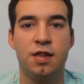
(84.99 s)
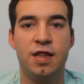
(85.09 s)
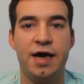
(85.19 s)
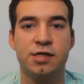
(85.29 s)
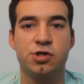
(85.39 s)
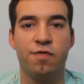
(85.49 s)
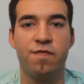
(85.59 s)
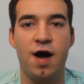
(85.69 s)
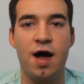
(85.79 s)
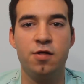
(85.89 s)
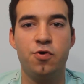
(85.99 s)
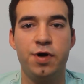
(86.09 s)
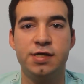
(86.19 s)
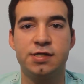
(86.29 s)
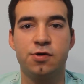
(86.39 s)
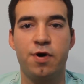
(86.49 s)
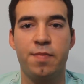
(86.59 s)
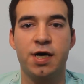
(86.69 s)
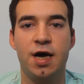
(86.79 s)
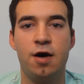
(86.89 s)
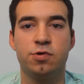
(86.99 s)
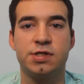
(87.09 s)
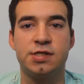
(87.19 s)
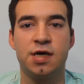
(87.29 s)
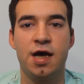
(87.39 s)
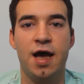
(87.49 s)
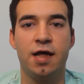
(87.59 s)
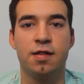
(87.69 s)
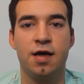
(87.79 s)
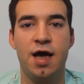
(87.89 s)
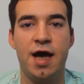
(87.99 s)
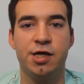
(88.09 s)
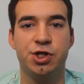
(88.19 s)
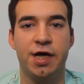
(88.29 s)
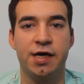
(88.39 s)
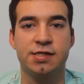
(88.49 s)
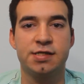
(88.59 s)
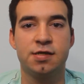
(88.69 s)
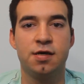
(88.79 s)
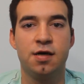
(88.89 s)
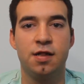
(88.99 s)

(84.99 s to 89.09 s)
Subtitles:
tags of other Instagram accounts, and hashtags.